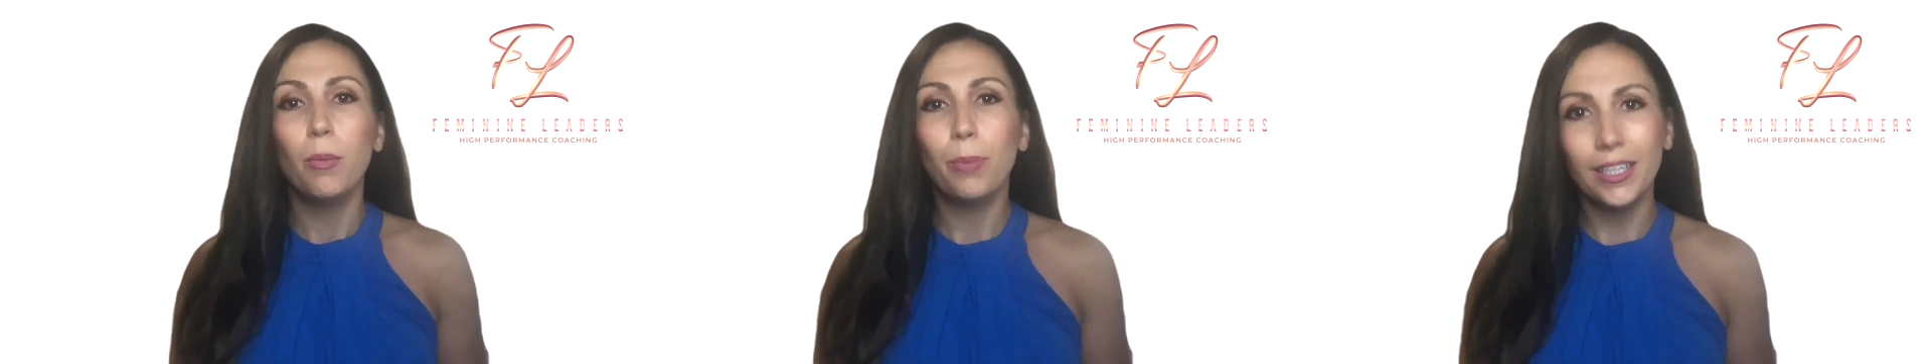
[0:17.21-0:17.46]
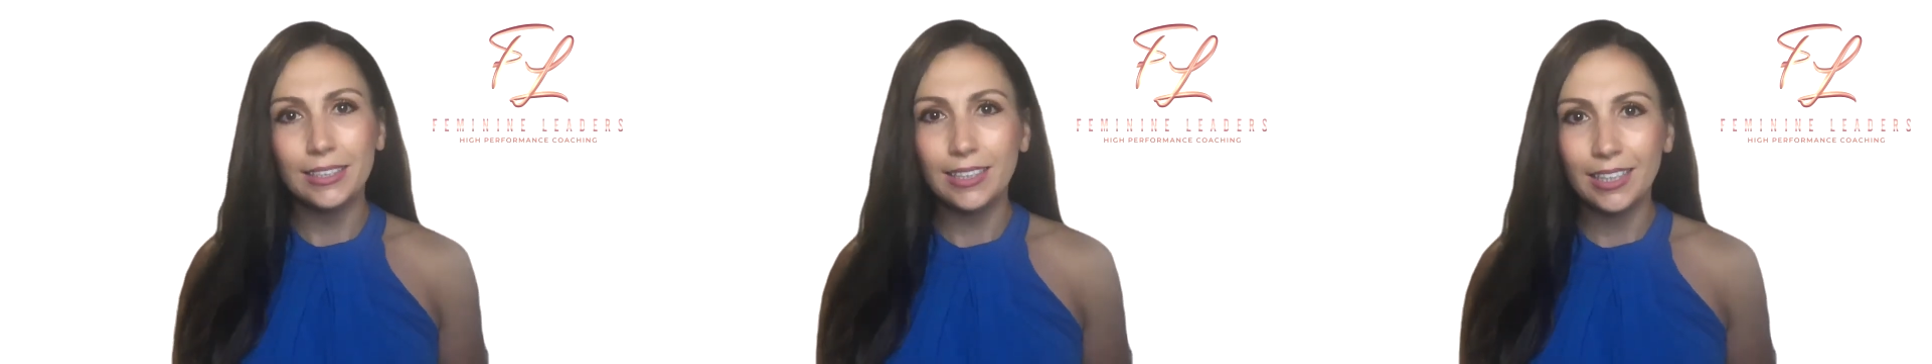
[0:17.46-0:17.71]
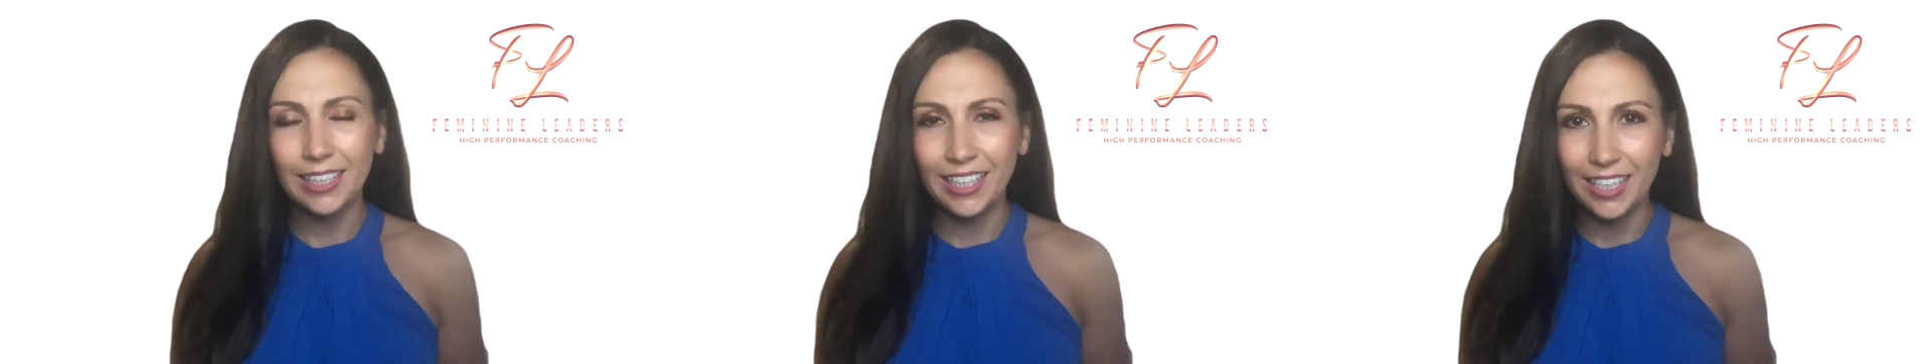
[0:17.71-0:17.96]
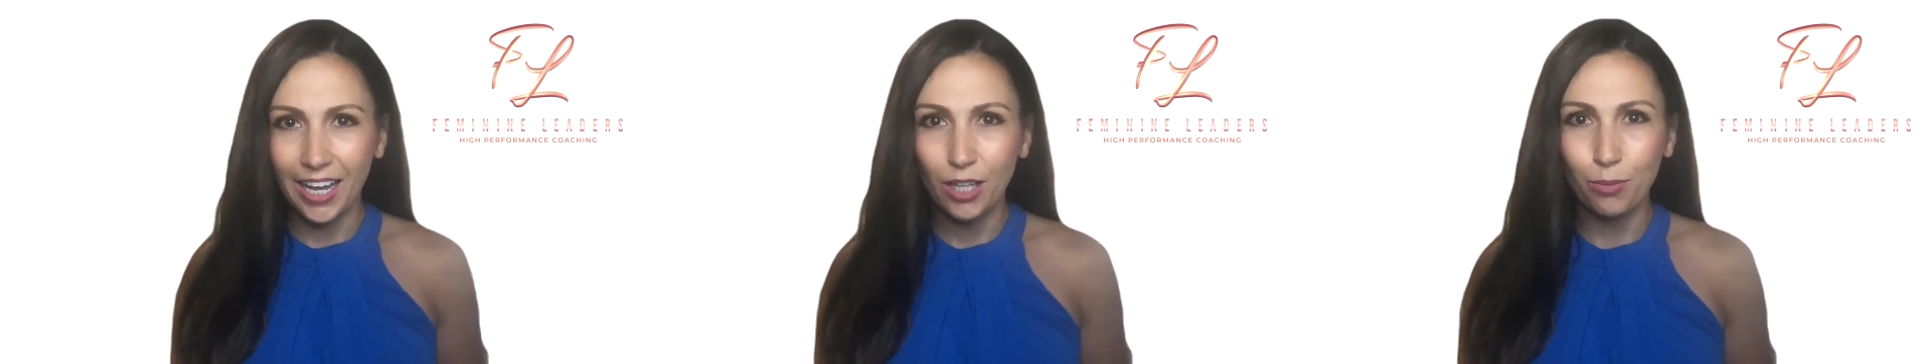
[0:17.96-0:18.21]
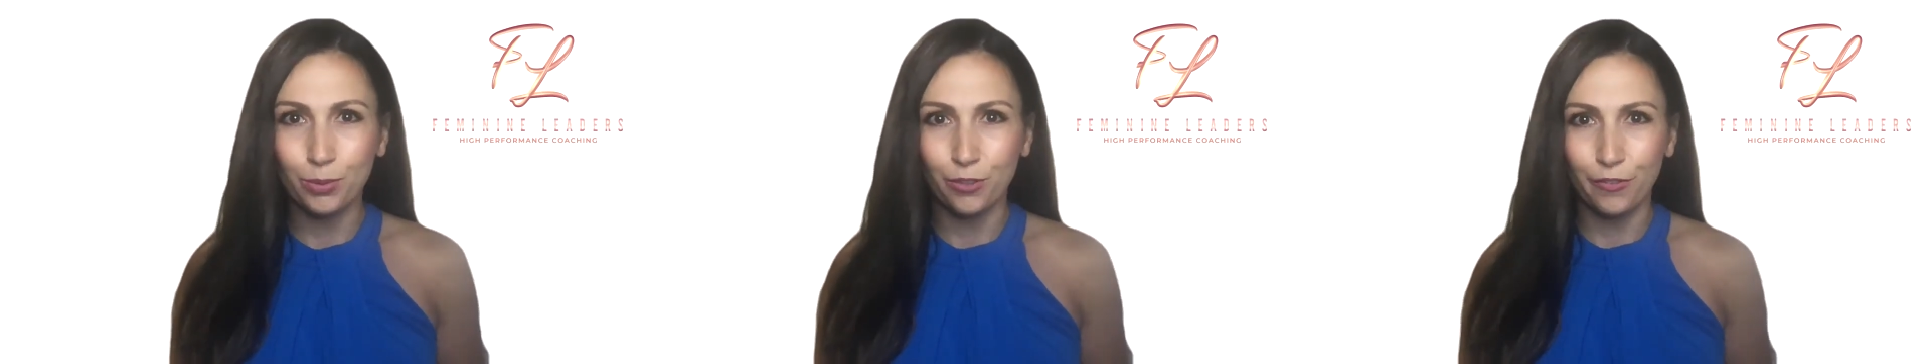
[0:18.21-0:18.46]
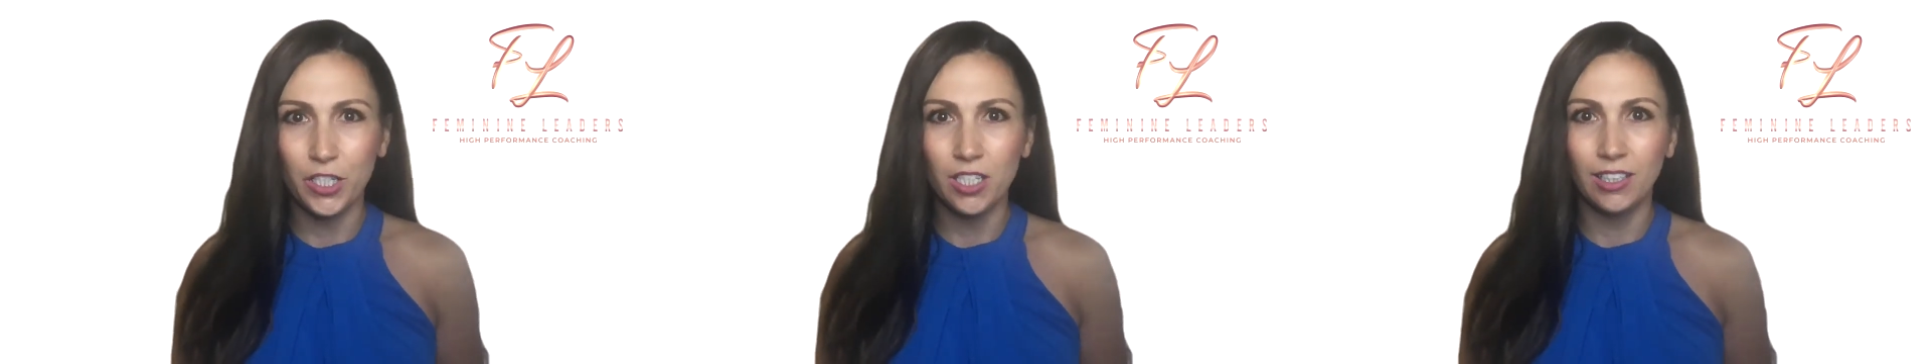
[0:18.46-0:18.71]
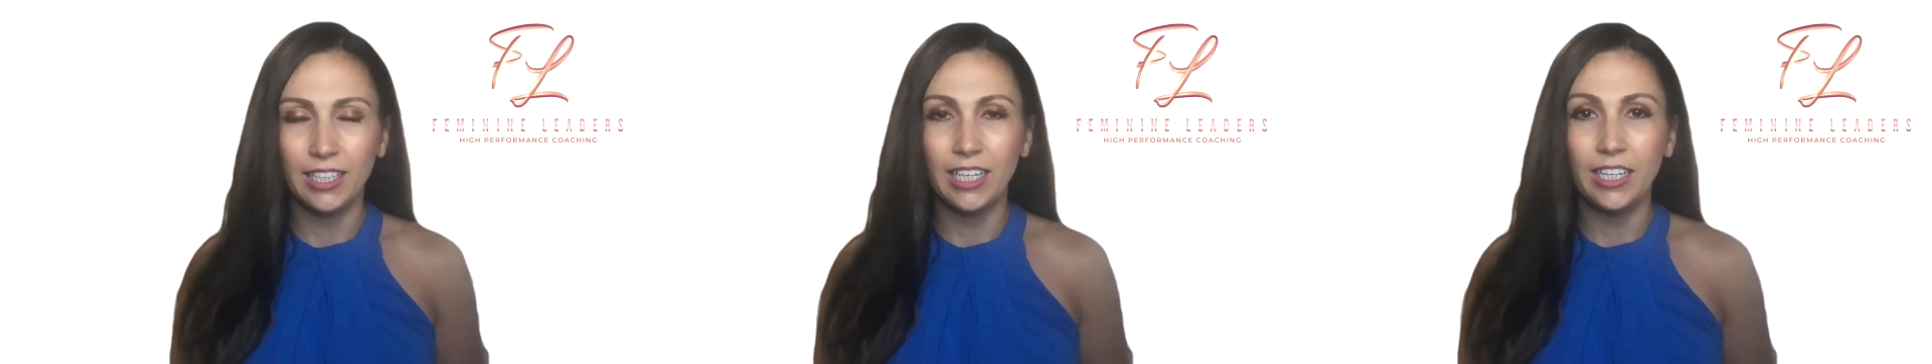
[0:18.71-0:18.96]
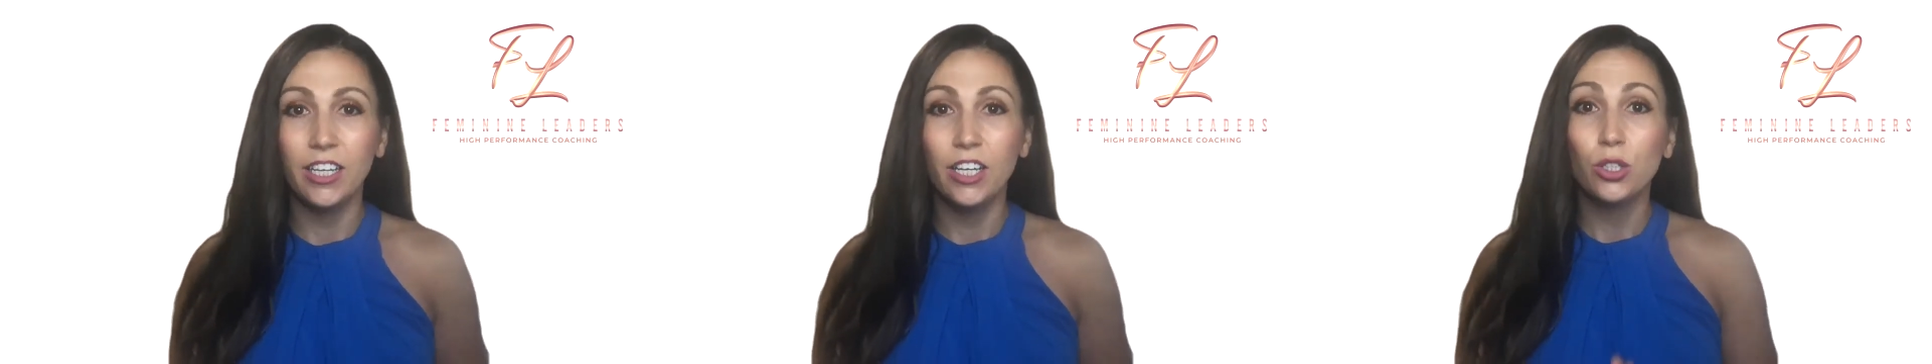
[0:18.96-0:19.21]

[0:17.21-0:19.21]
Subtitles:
personally and professionally